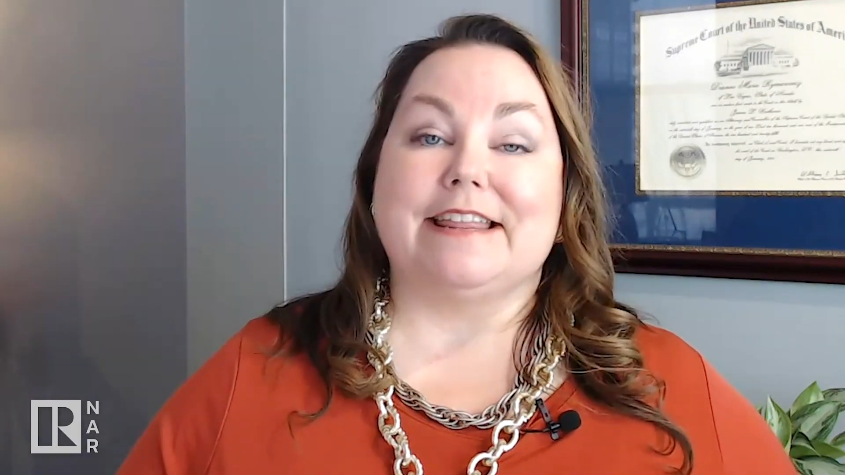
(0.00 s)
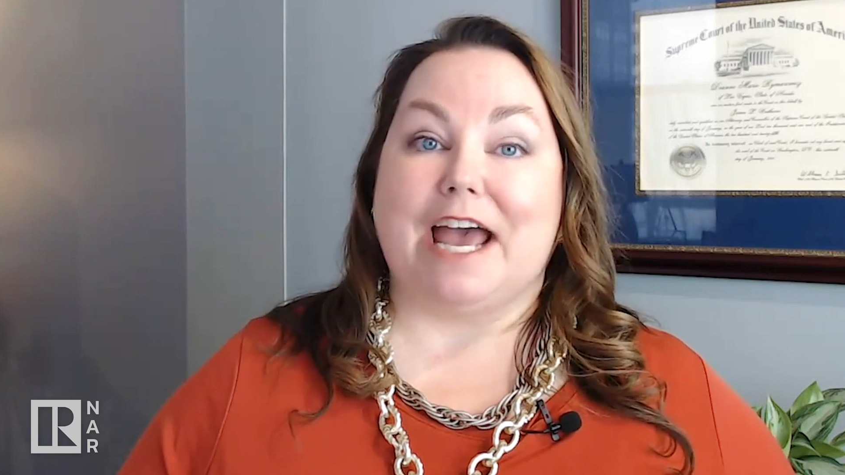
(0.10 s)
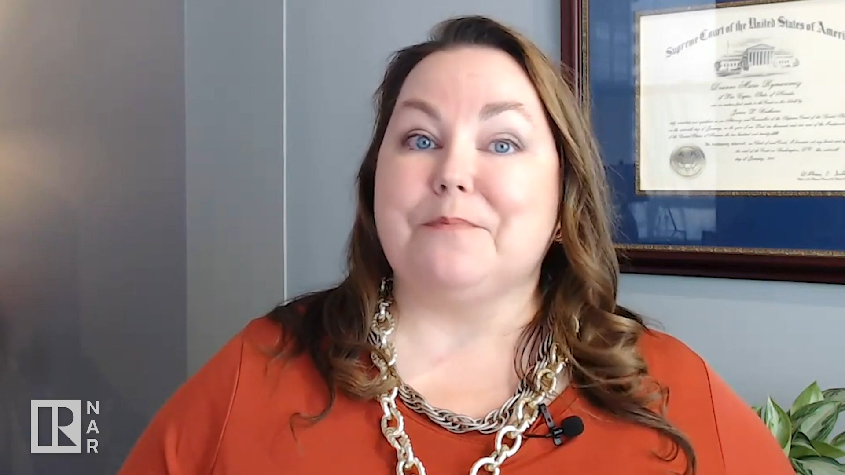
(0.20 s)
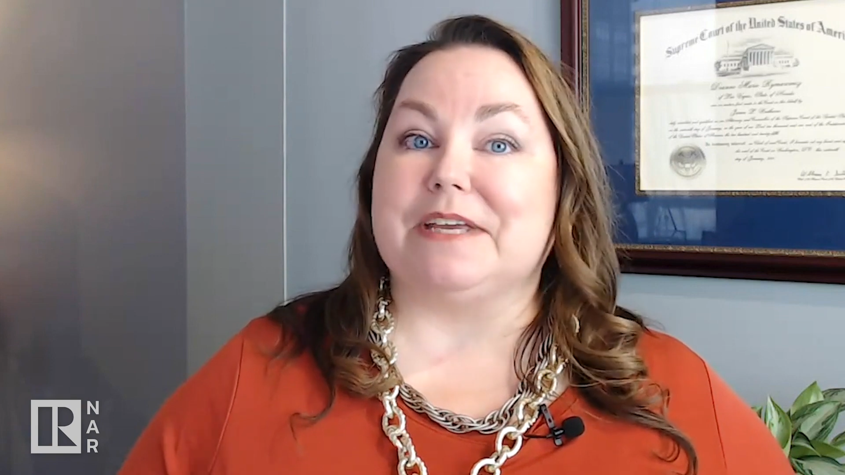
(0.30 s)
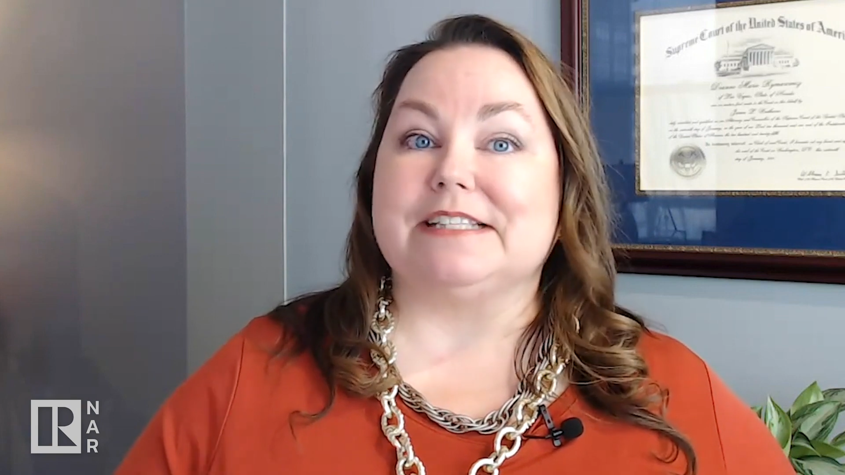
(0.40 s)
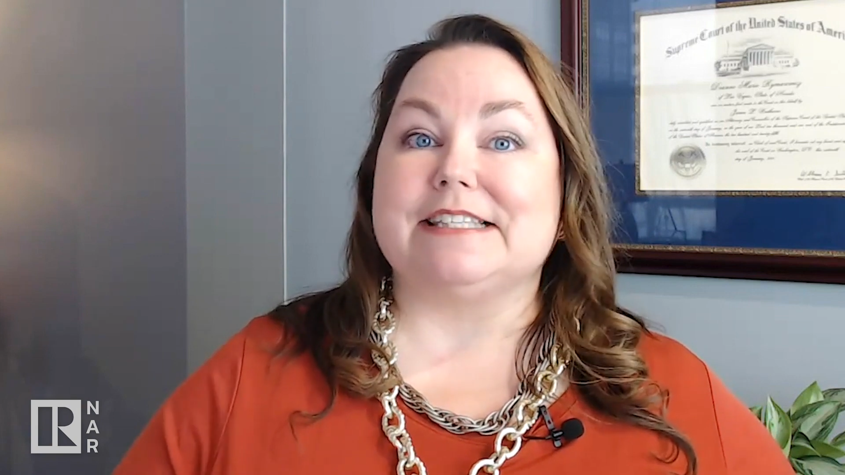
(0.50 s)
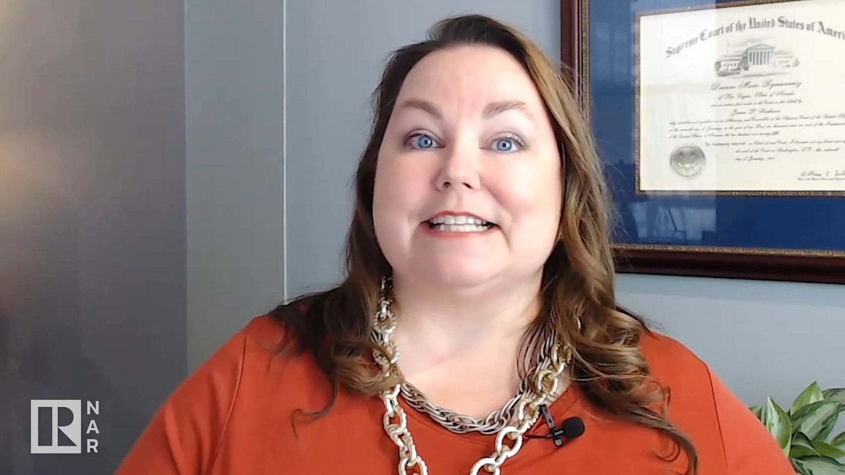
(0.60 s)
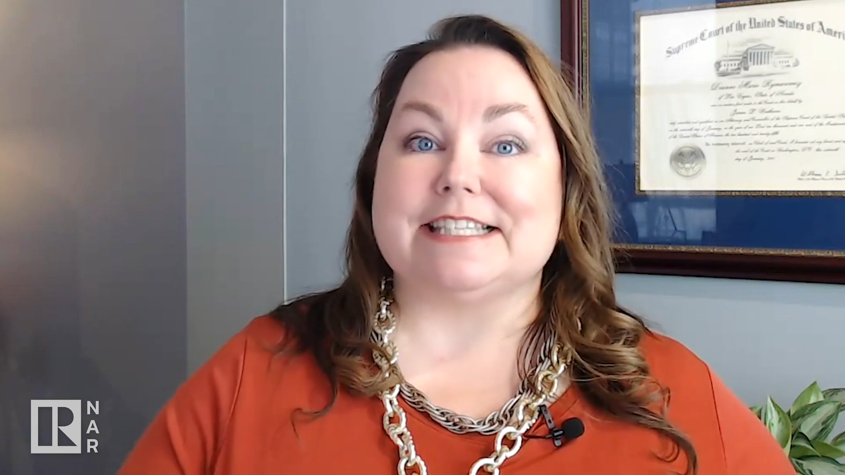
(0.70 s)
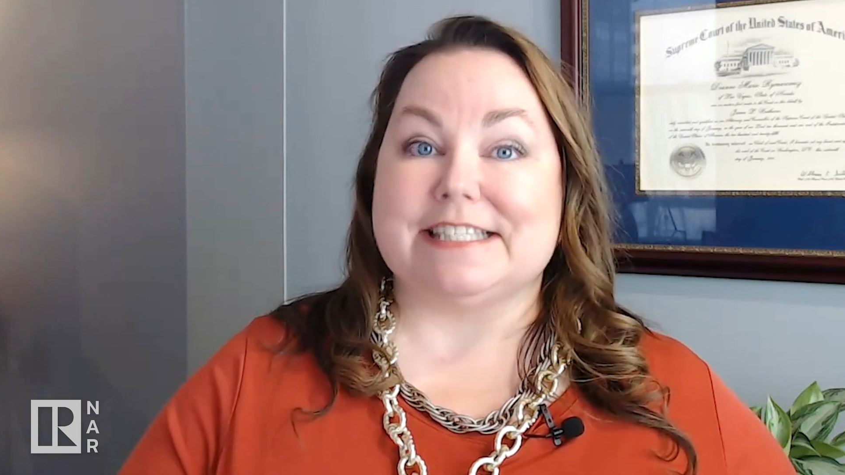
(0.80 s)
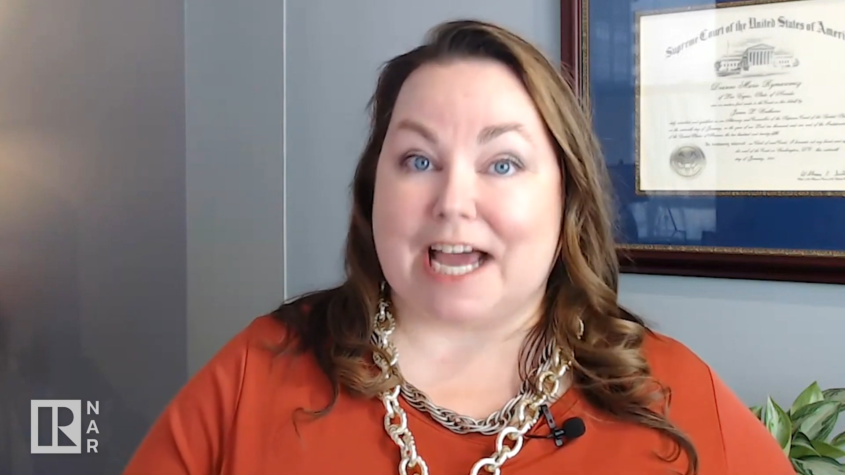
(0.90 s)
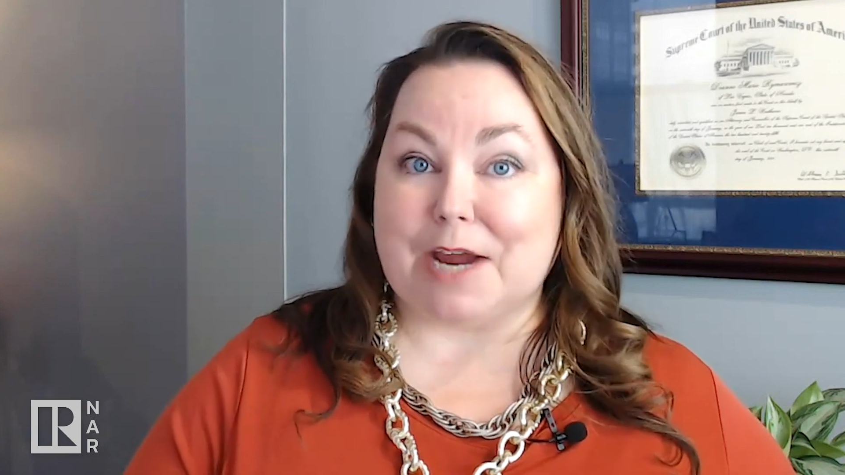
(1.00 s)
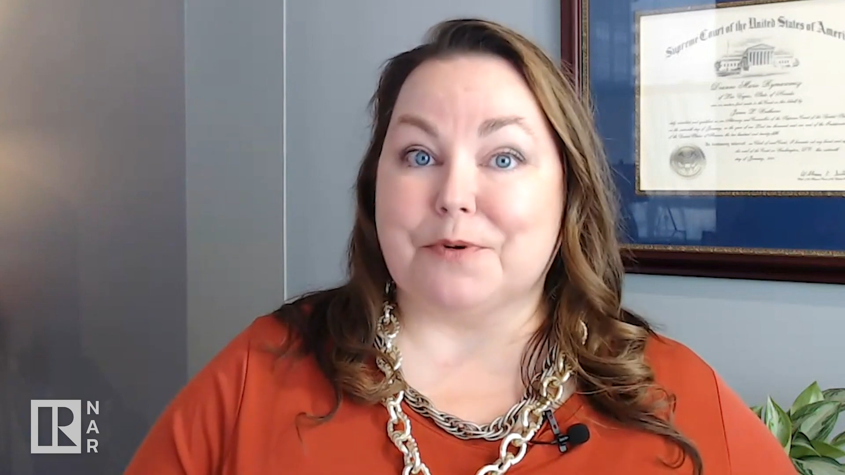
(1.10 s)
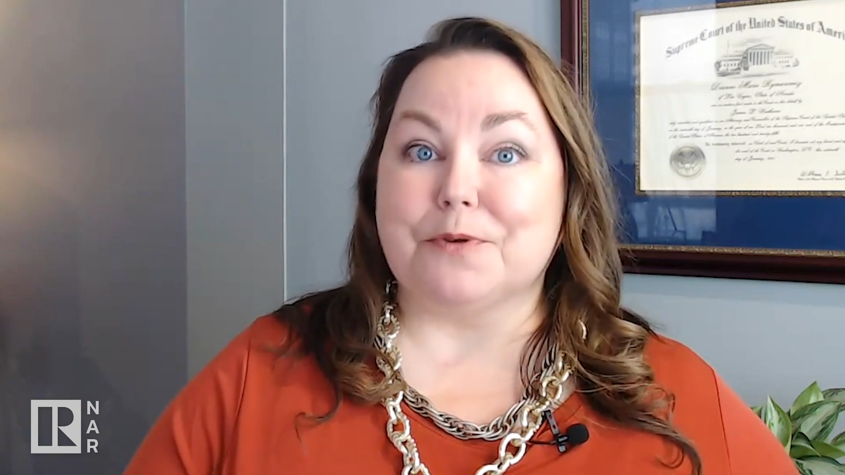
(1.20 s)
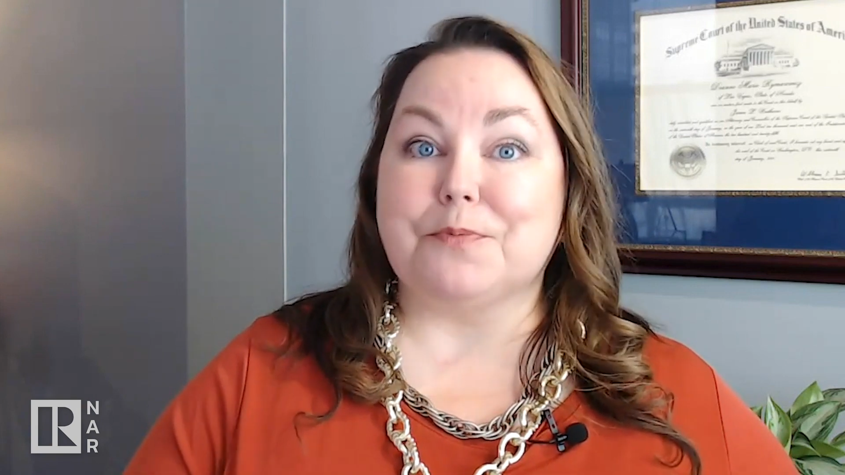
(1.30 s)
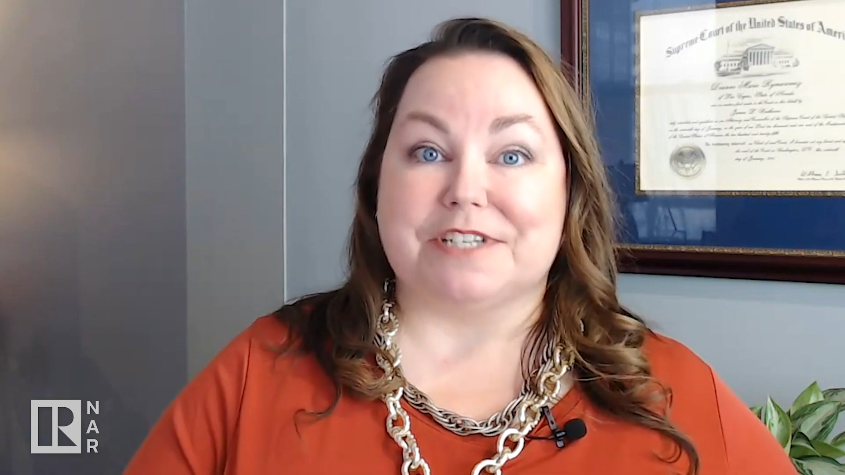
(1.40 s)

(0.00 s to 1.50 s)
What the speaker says: That means that cyber